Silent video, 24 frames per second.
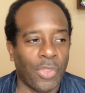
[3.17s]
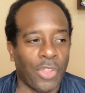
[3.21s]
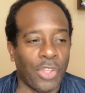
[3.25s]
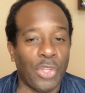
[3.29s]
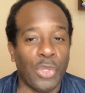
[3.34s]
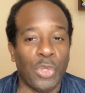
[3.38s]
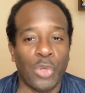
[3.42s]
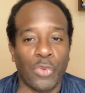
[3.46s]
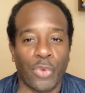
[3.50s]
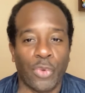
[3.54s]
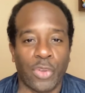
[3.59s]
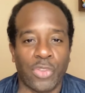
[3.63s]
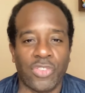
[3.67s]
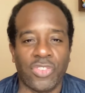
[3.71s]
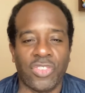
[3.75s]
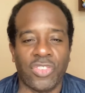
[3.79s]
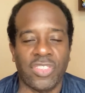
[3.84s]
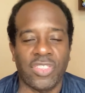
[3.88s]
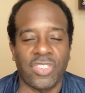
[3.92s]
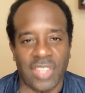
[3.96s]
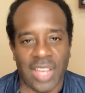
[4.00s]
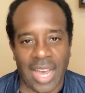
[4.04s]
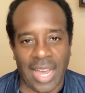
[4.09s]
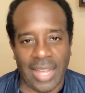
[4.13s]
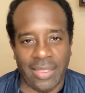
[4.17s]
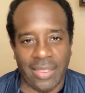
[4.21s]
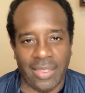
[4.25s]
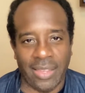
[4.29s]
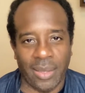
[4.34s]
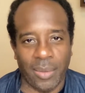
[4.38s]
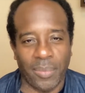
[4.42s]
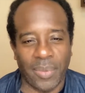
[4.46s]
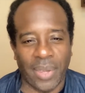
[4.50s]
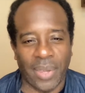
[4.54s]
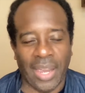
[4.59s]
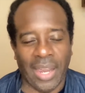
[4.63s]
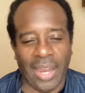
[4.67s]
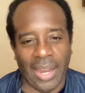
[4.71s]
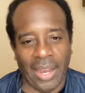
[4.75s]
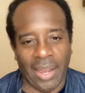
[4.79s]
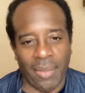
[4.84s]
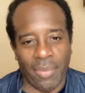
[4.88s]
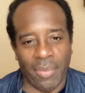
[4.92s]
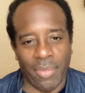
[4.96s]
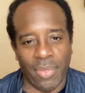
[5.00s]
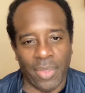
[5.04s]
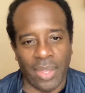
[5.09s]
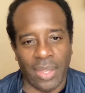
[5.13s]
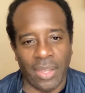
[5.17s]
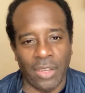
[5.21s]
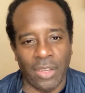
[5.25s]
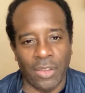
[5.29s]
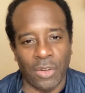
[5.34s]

the universe is inside them, and